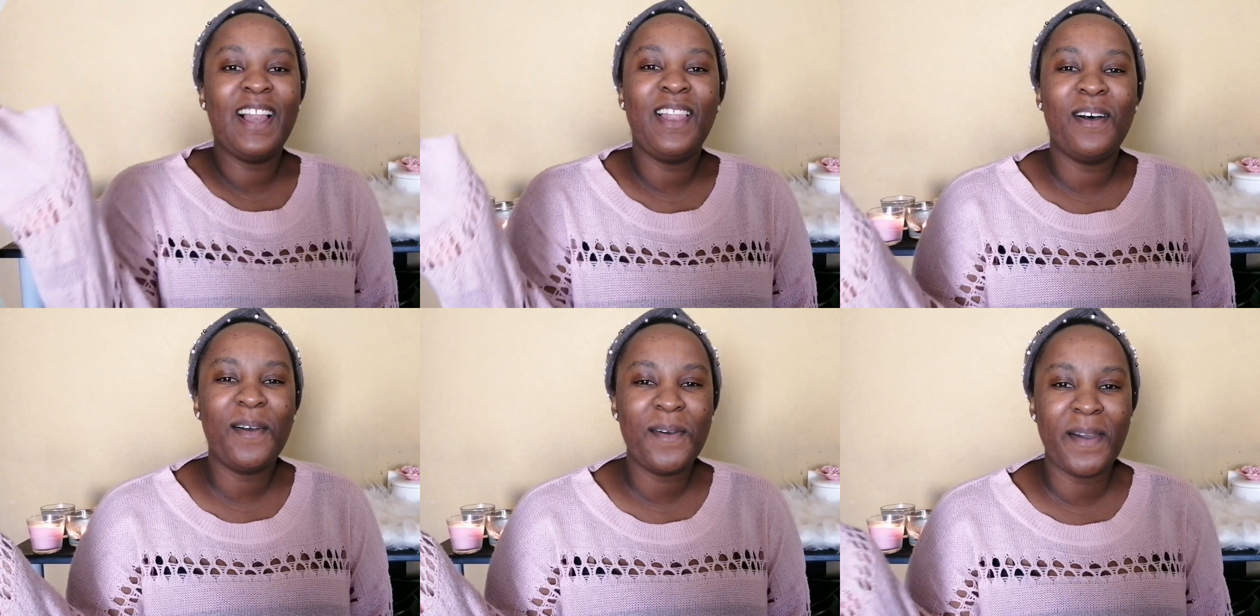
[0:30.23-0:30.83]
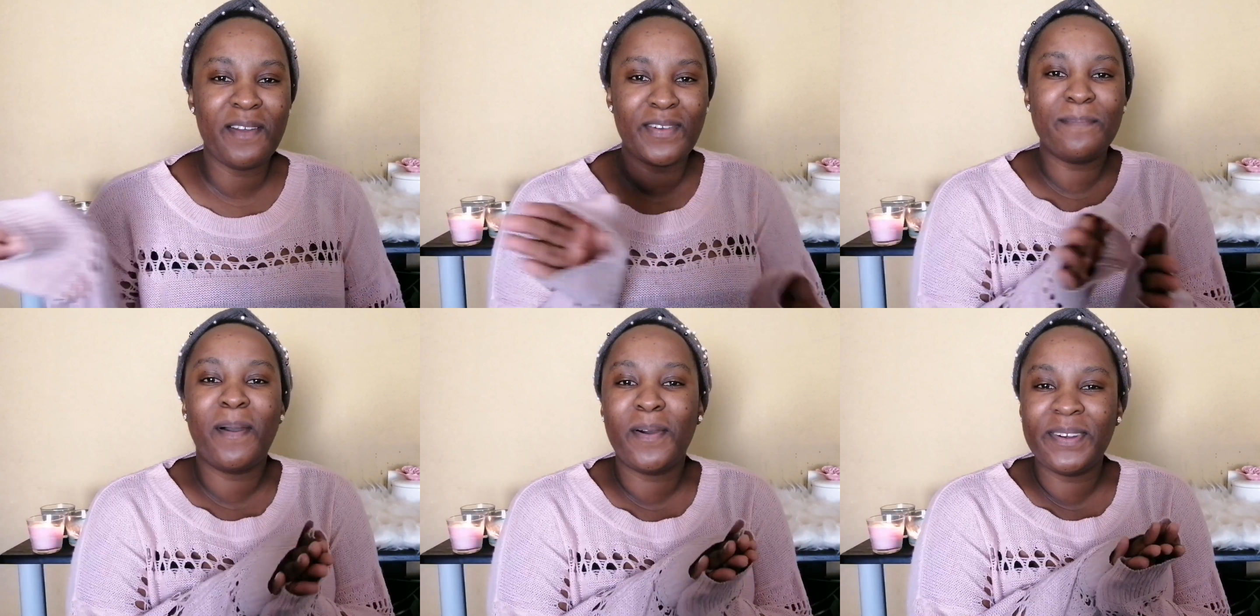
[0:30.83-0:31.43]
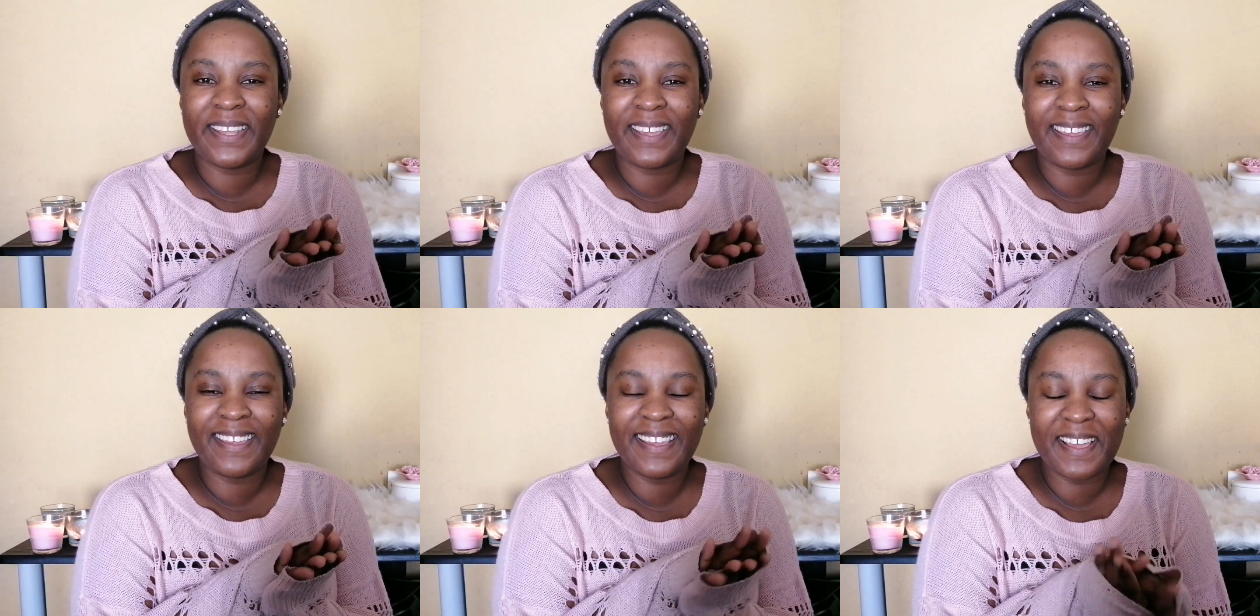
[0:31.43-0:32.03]
Hello
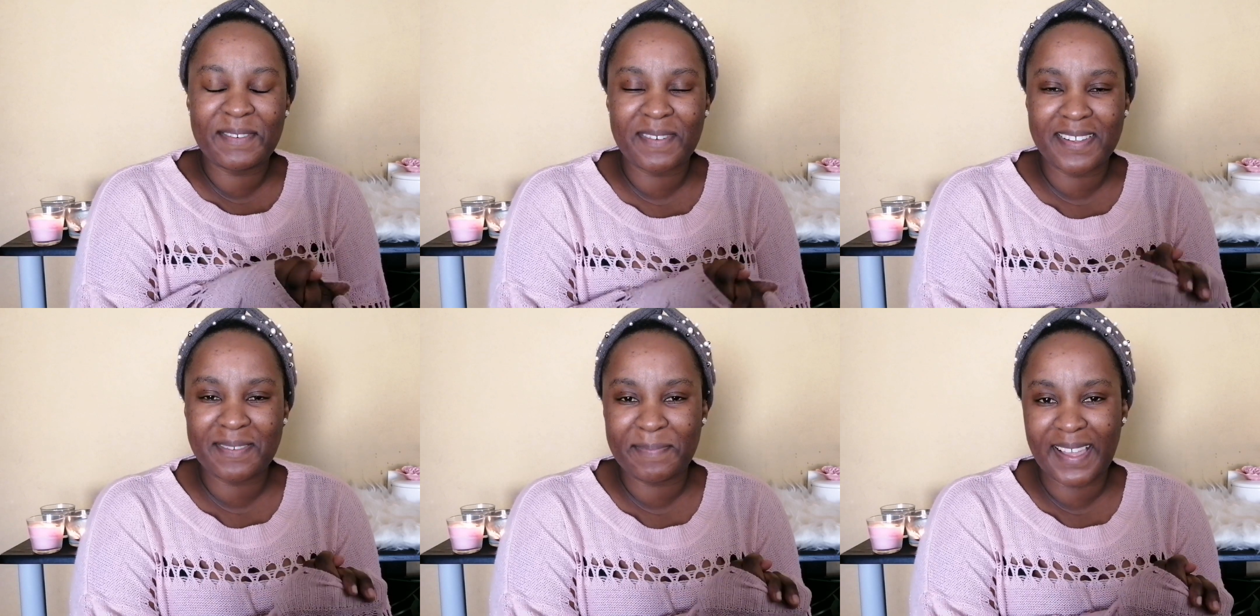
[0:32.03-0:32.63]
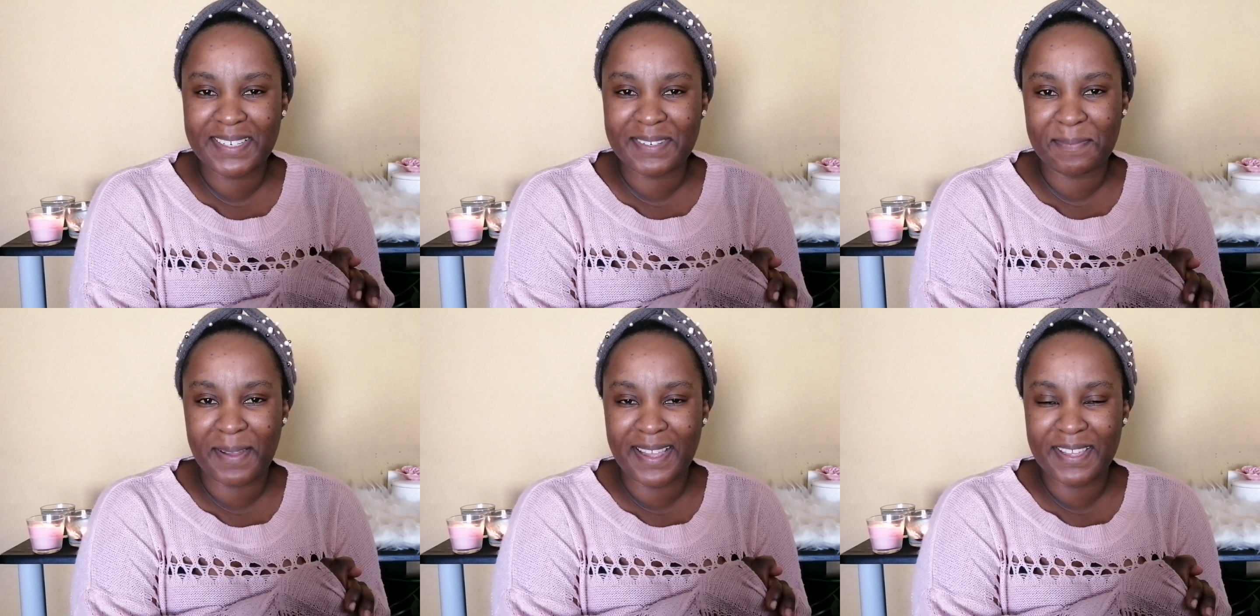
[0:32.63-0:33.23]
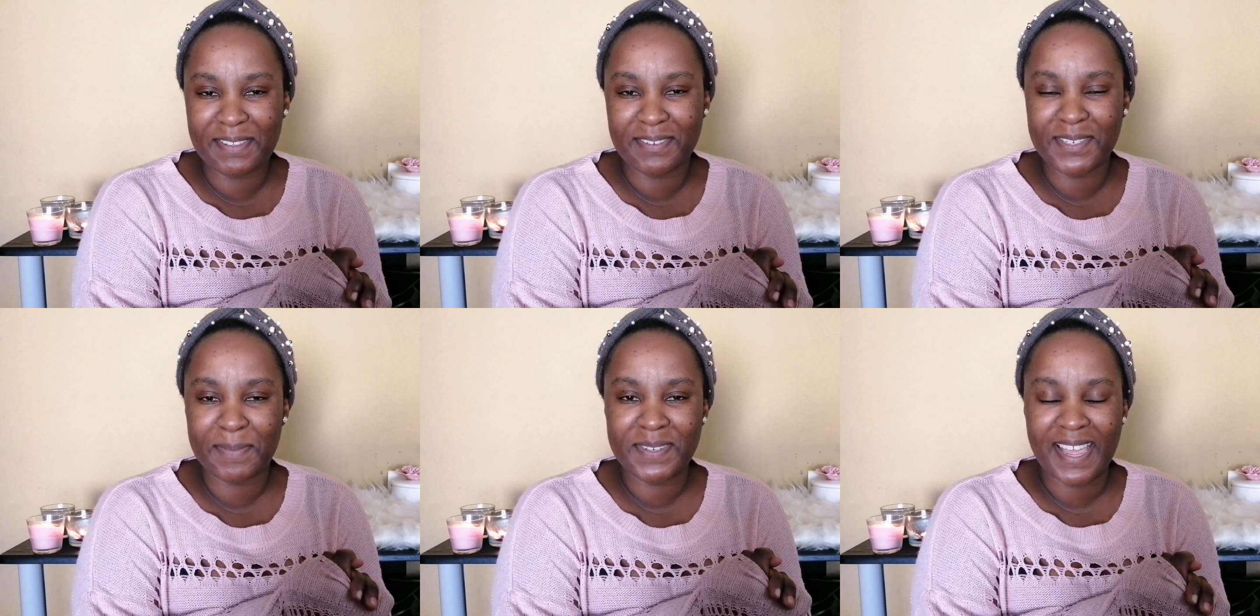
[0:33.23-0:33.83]
everybody and welcome back to my
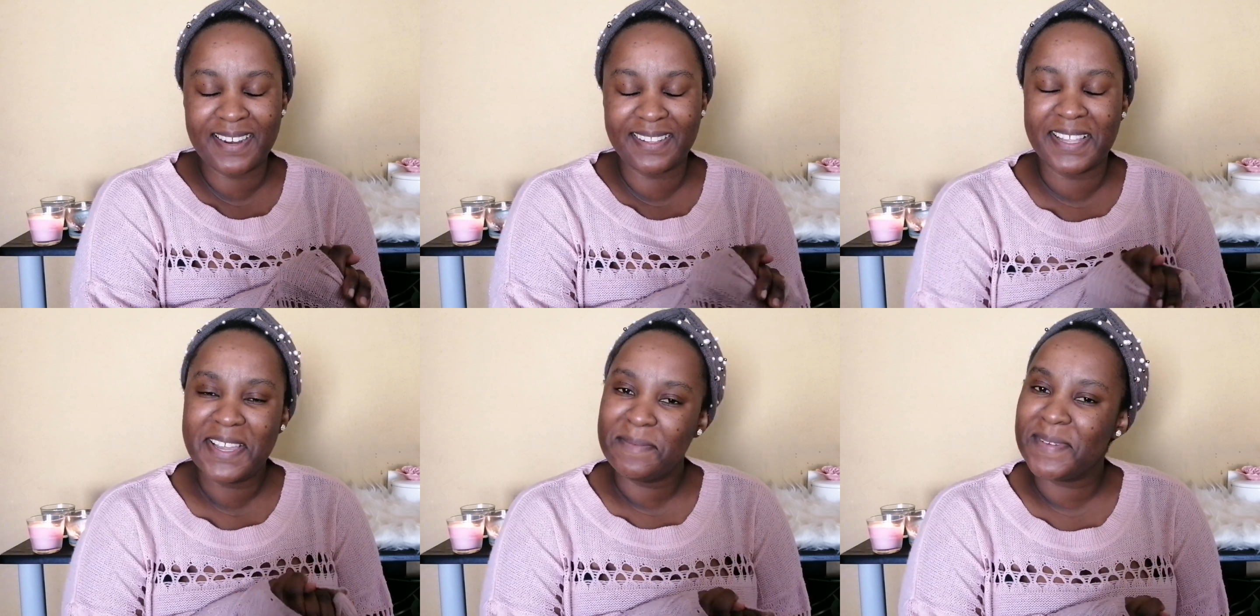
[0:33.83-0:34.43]
YouTube channel.